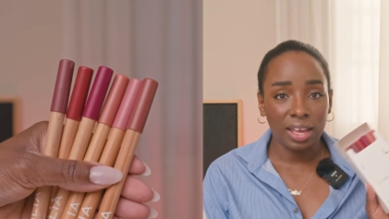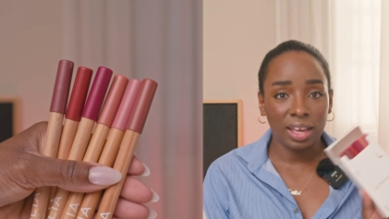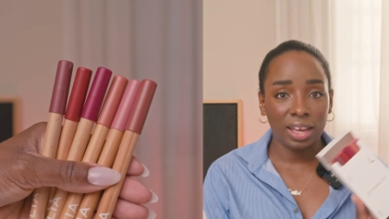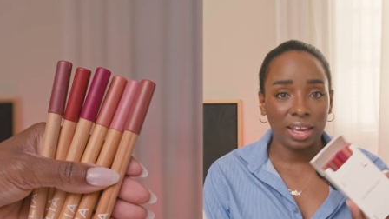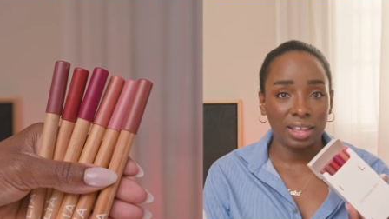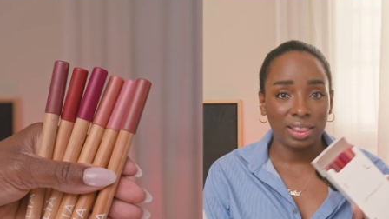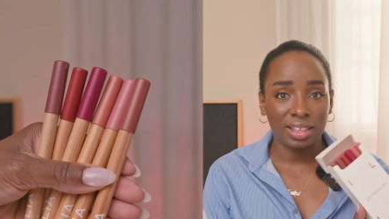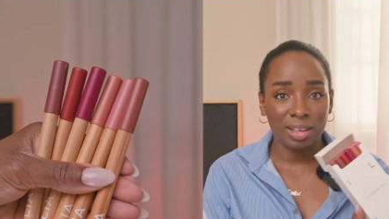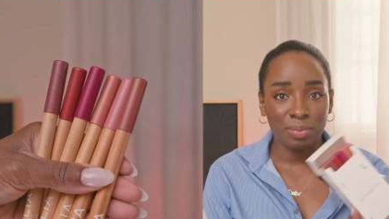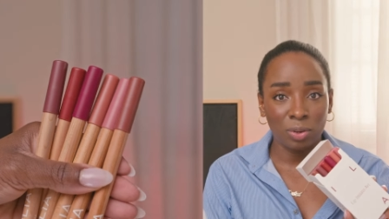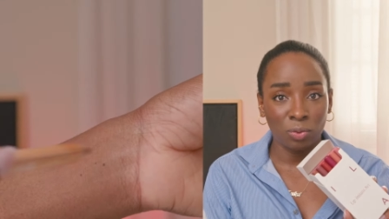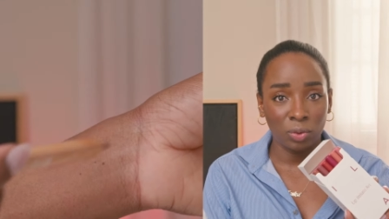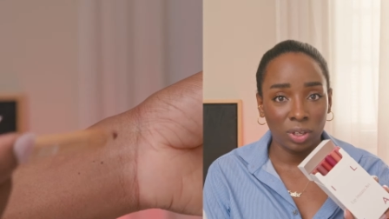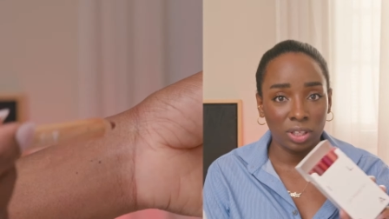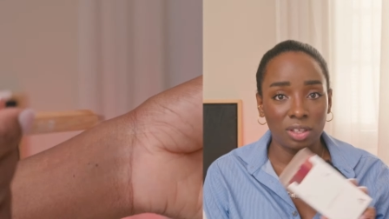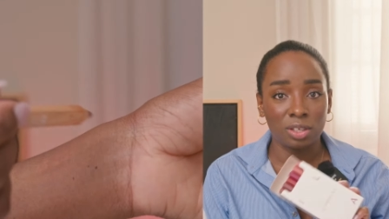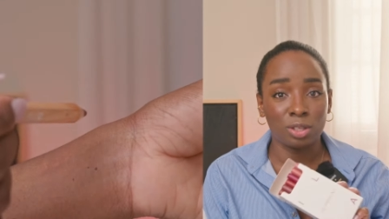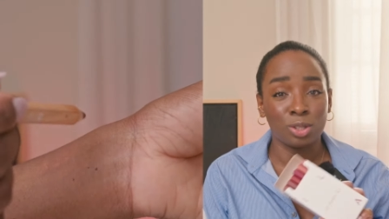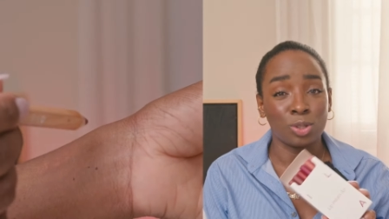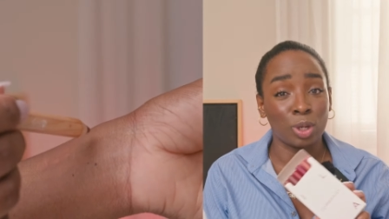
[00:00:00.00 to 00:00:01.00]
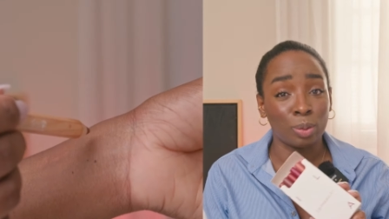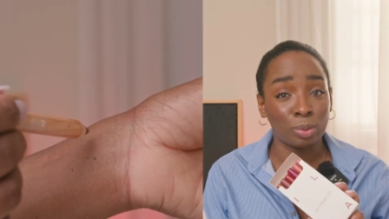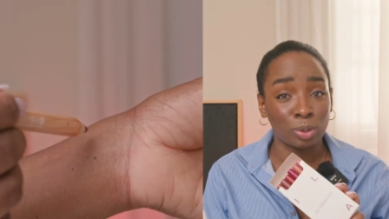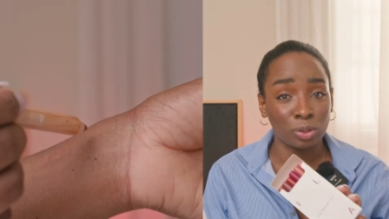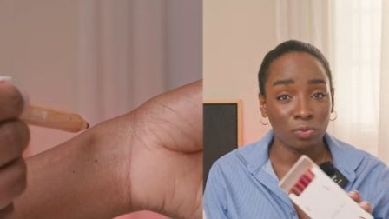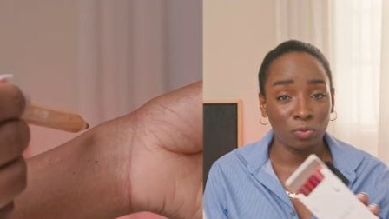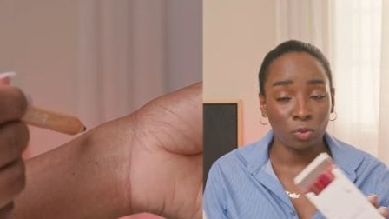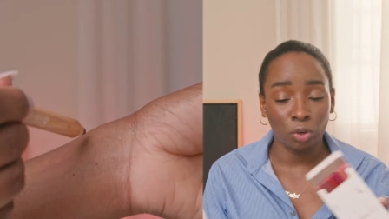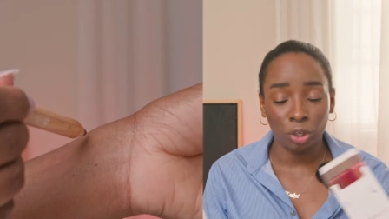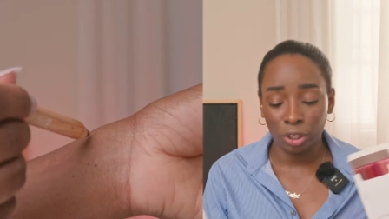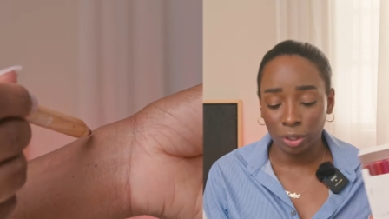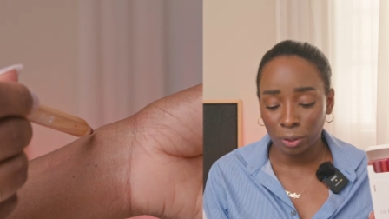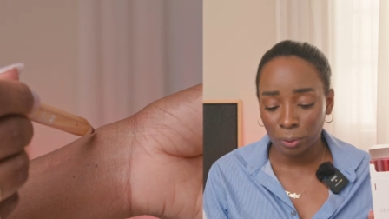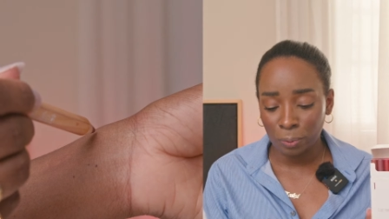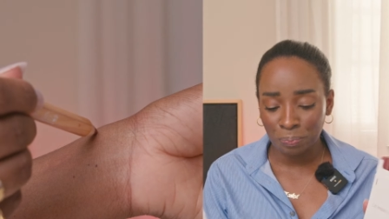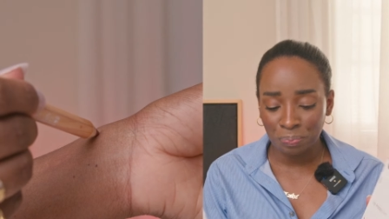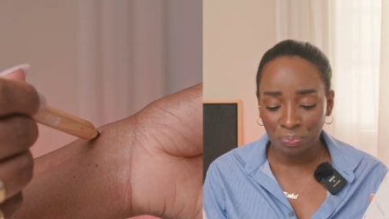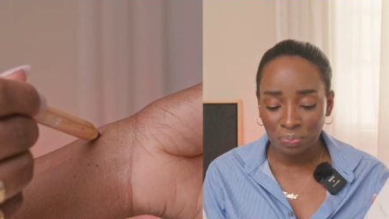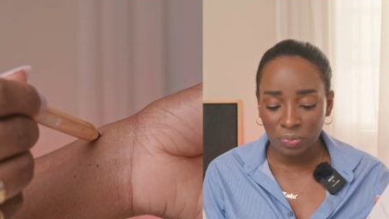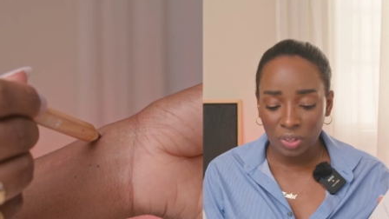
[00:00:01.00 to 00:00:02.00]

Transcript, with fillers: And let me read the description for you.